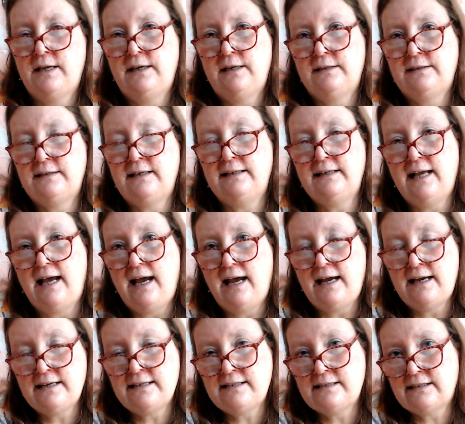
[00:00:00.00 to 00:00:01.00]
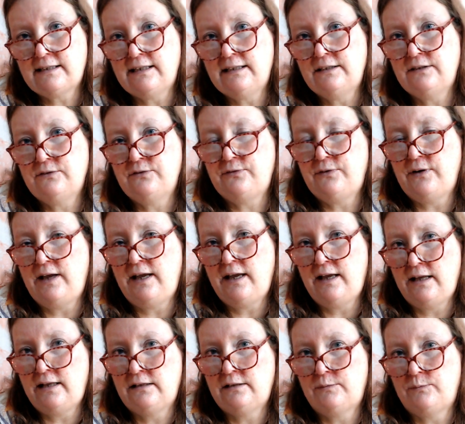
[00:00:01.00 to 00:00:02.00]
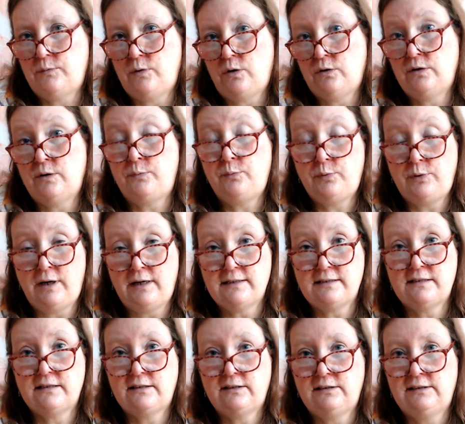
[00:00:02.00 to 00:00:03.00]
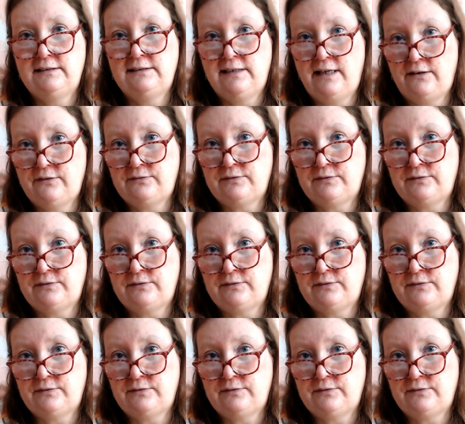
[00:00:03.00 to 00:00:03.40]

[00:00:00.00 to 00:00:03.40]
then asking for help on a practical level.